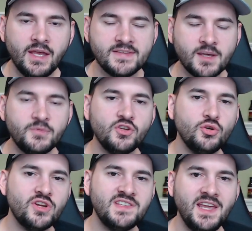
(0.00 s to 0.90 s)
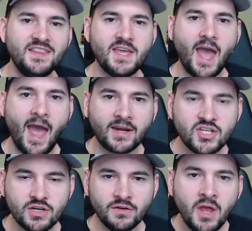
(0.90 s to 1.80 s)
It's up to you to take the
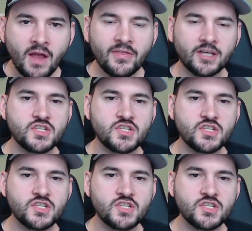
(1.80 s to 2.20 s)
action that is